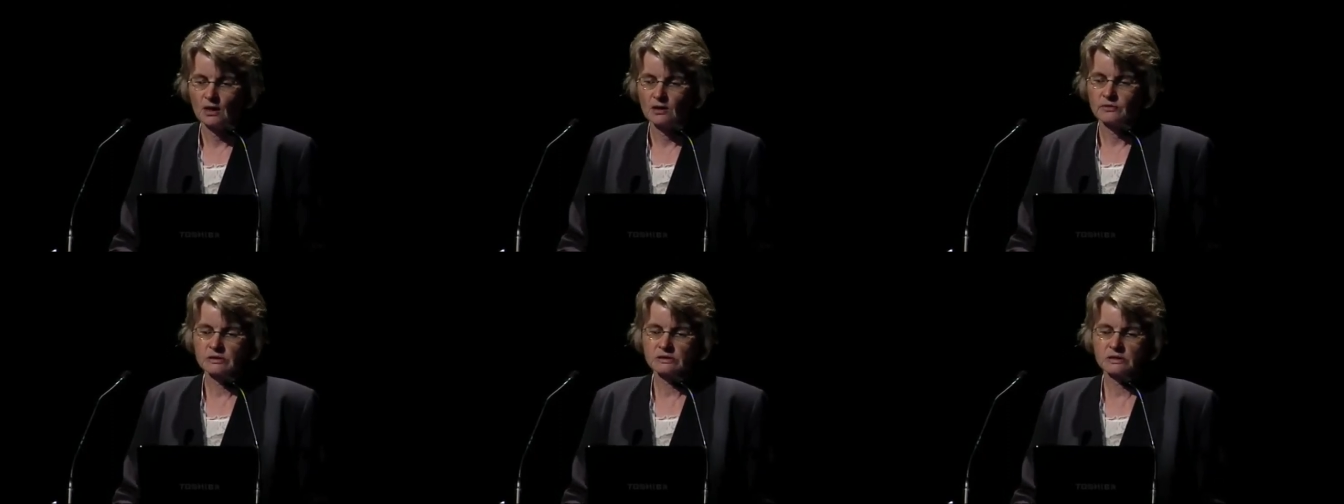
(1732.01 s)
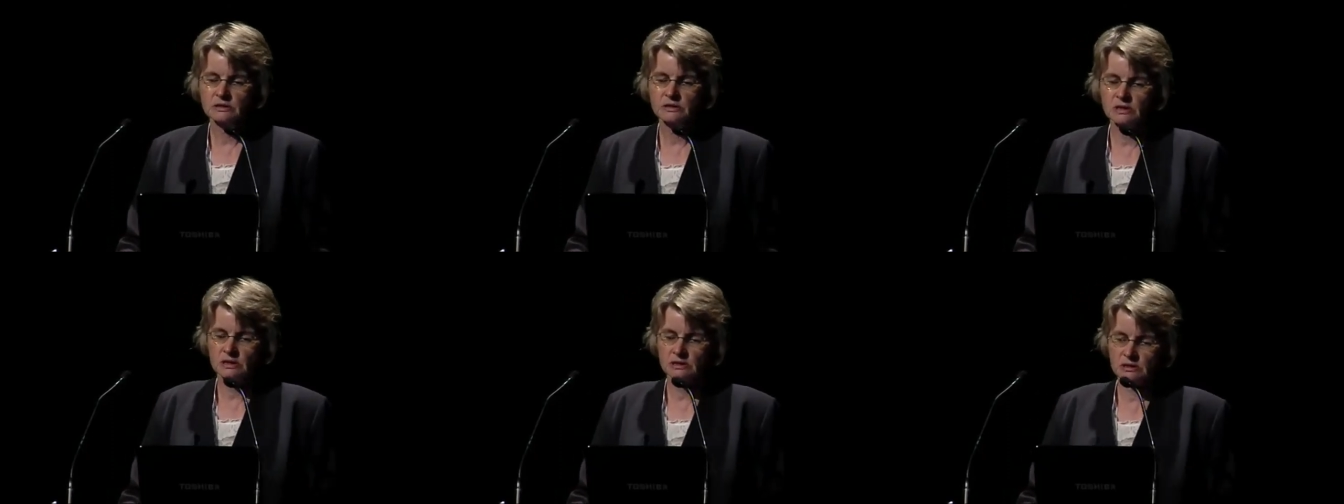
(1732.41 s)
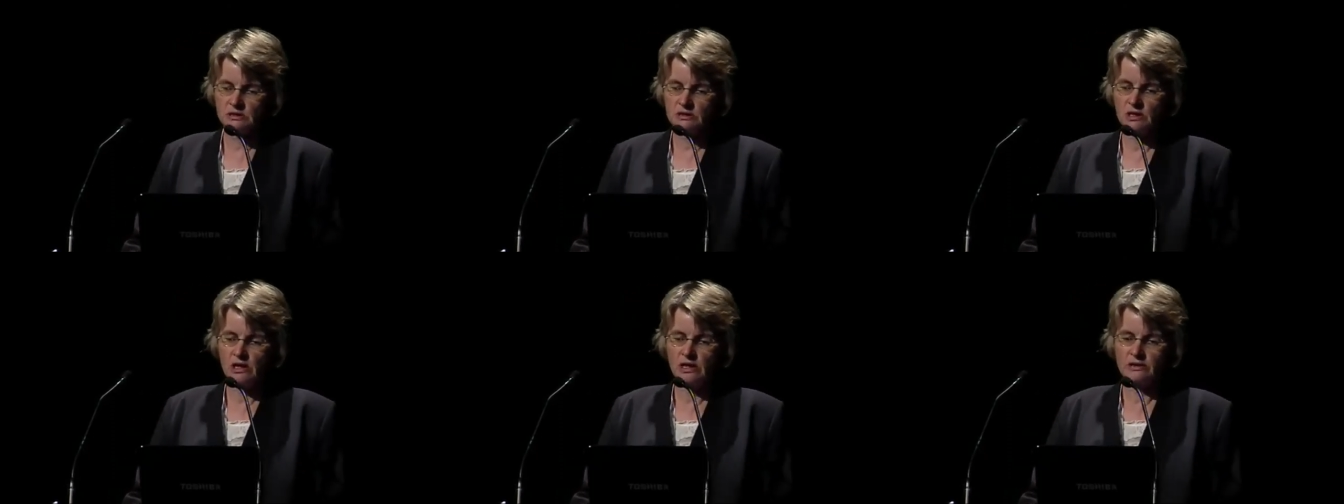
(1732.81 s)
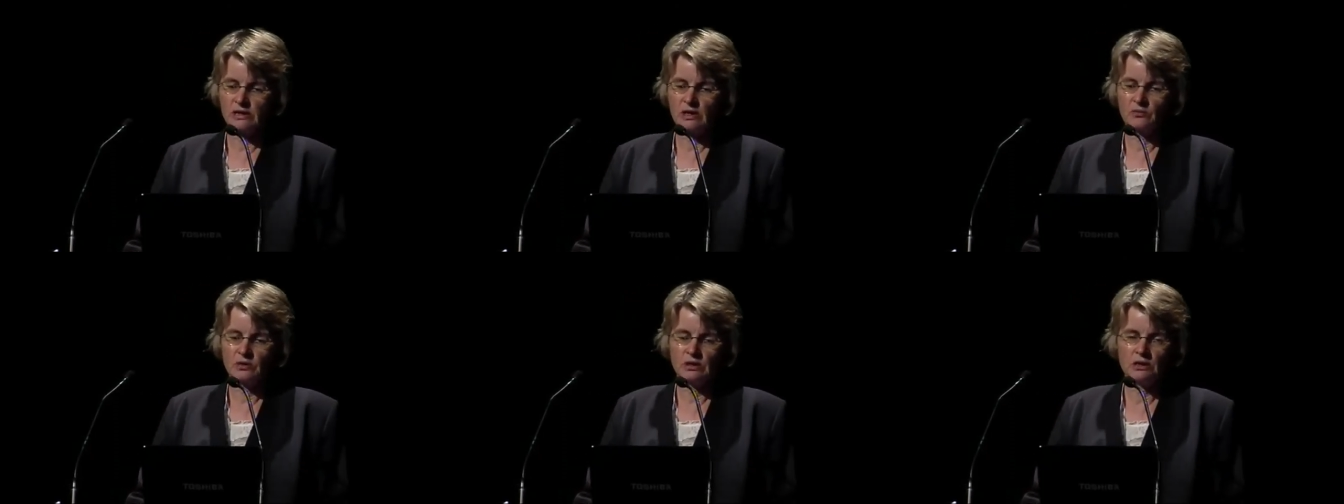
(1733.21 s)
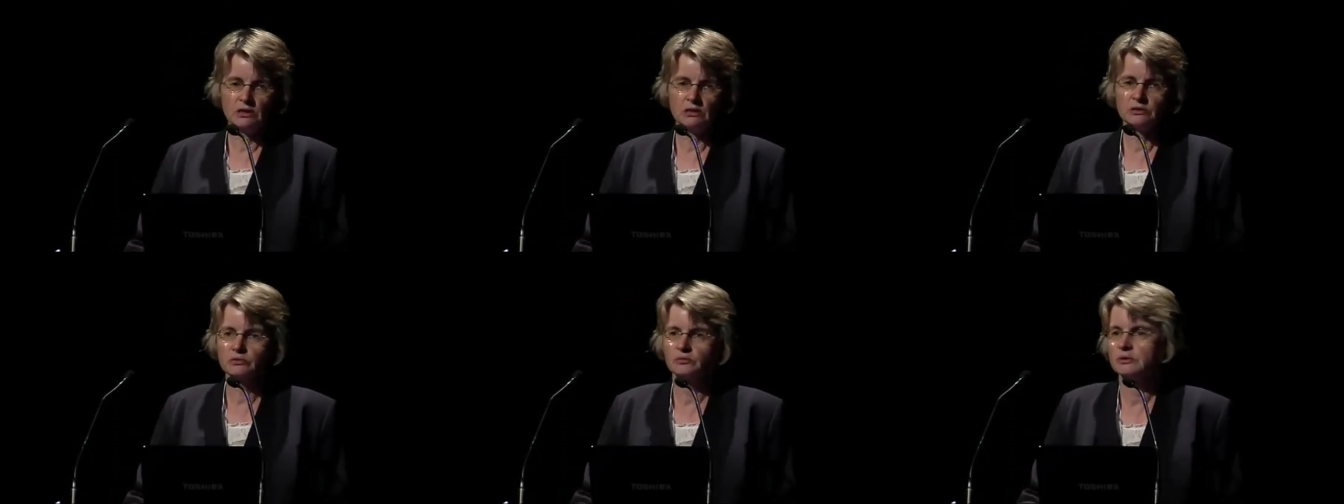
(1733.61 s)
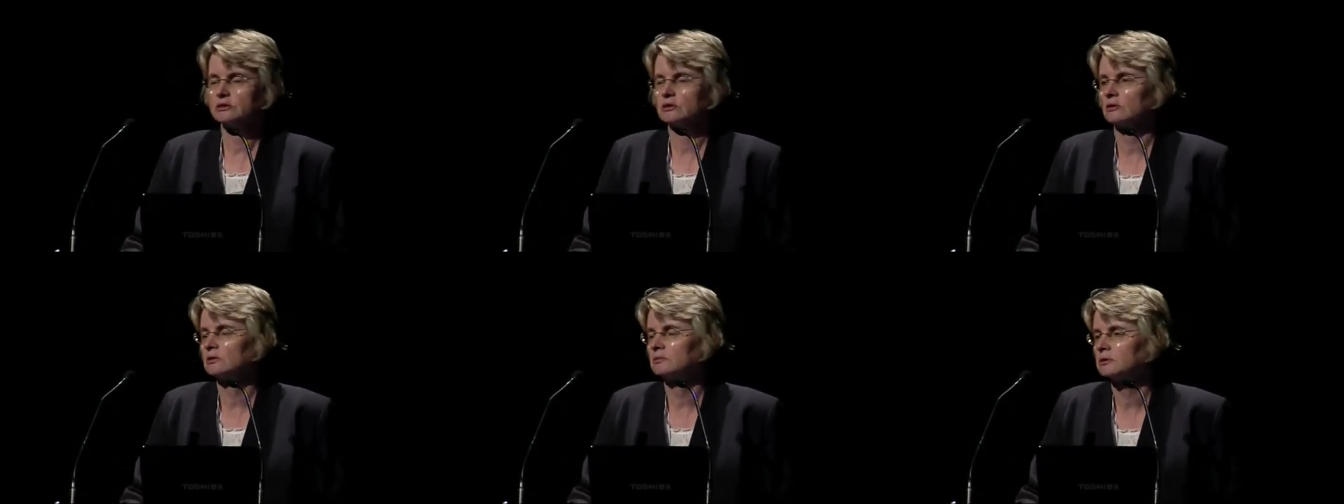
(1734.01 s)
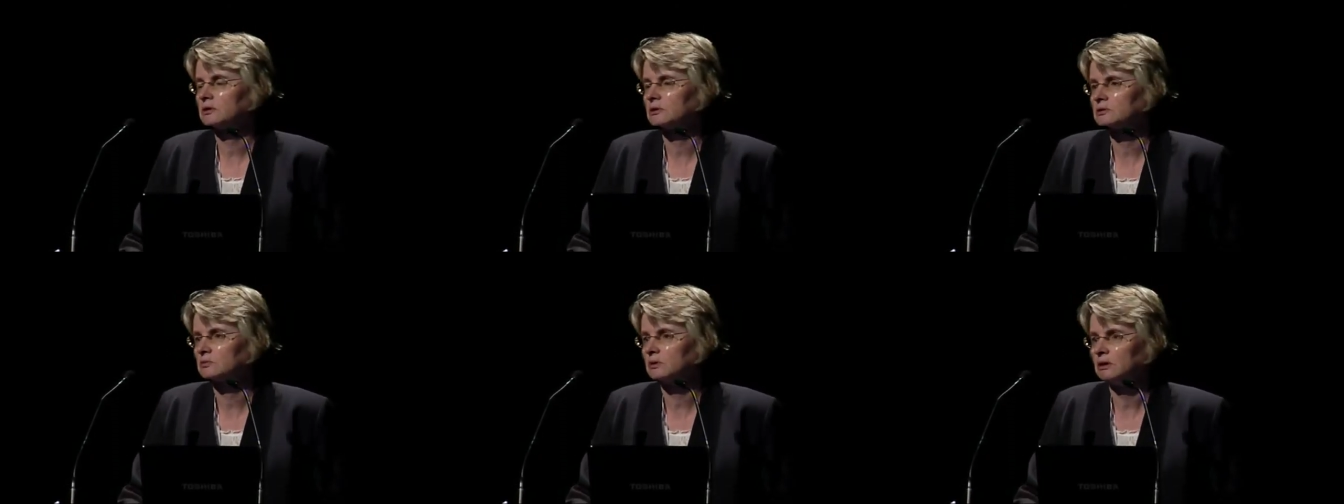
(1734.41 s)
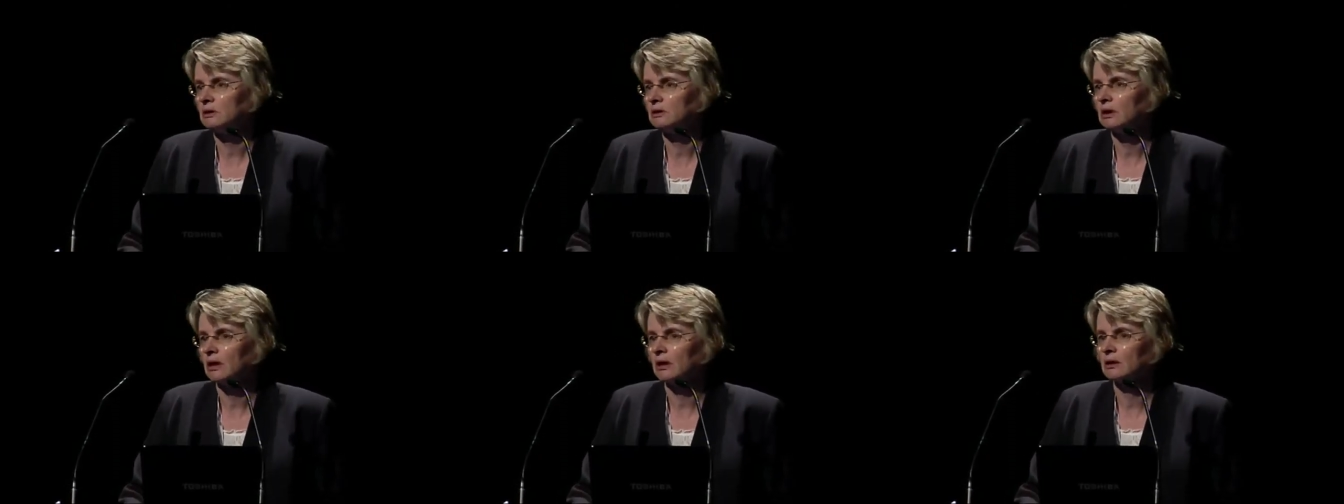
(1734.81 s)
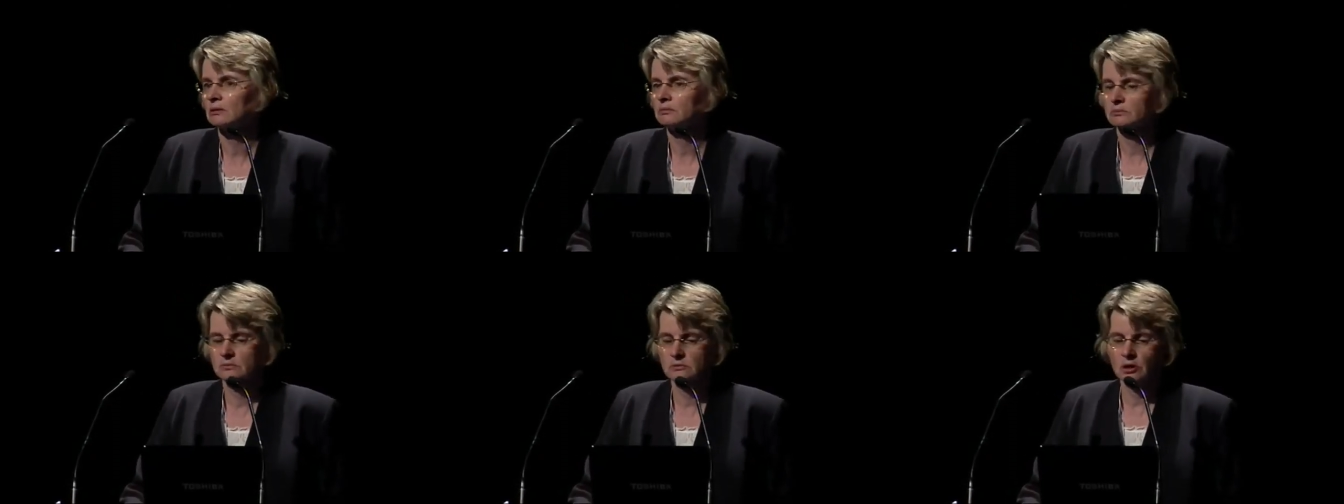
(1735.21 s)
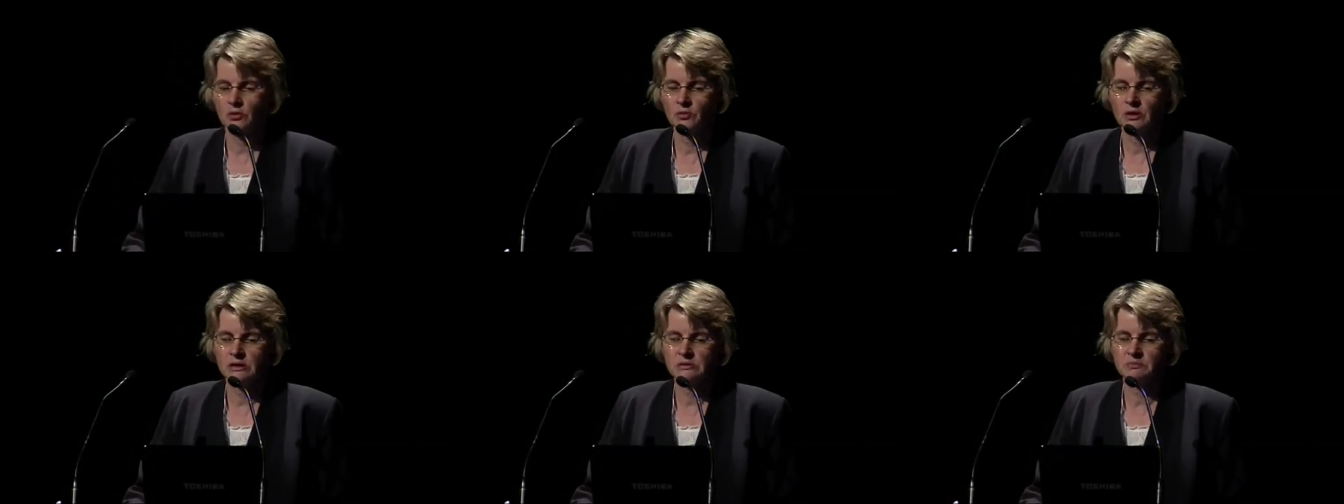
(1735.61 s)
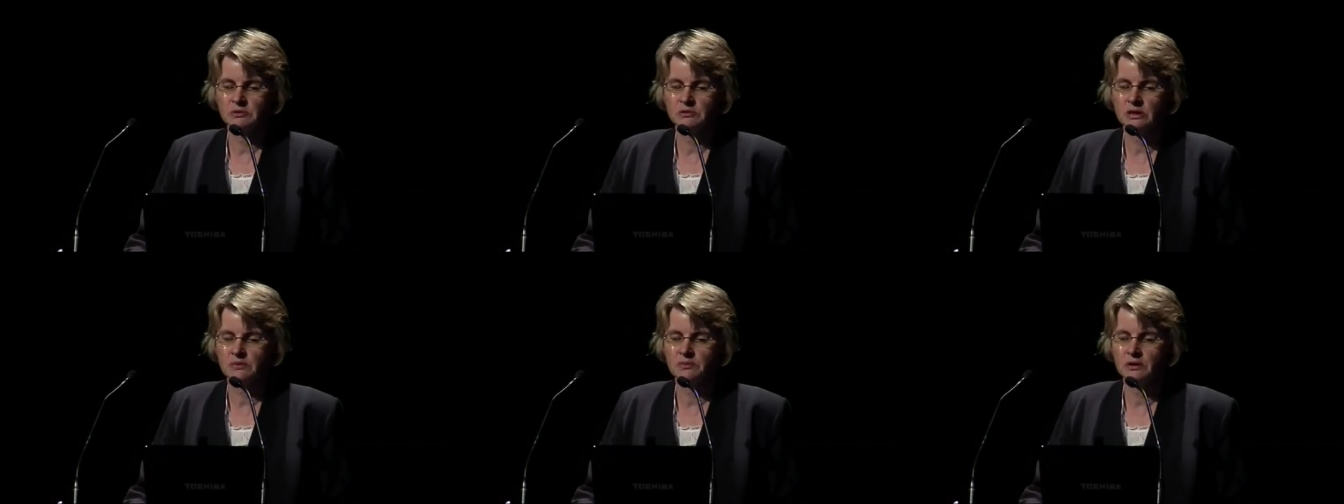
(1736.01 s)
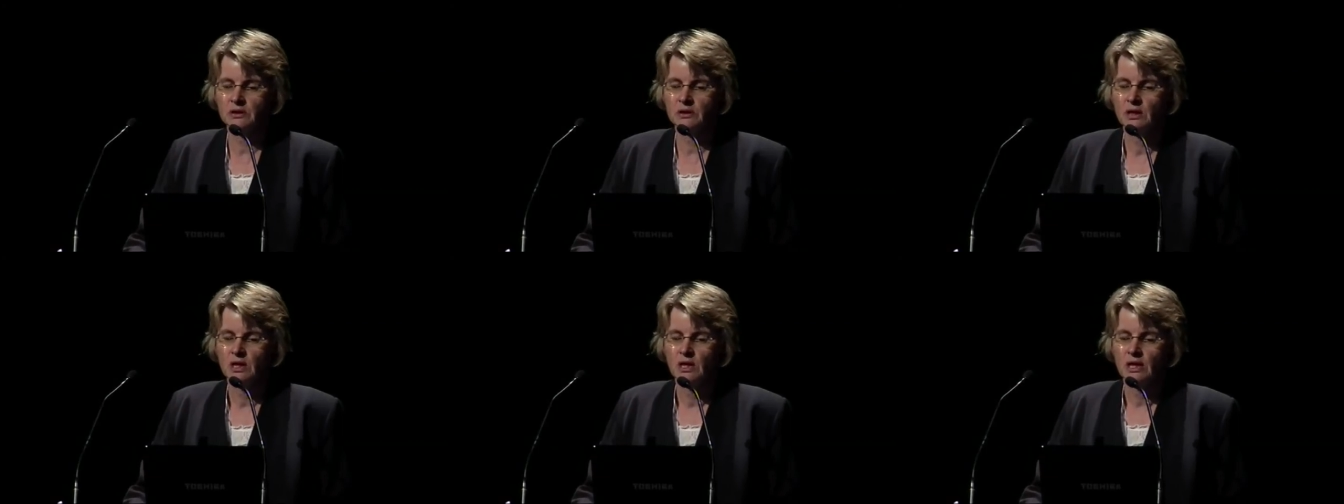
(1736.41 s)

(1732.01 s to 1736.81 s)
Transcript: This is just a slide that we thought we'd show you because we um, where has built up a,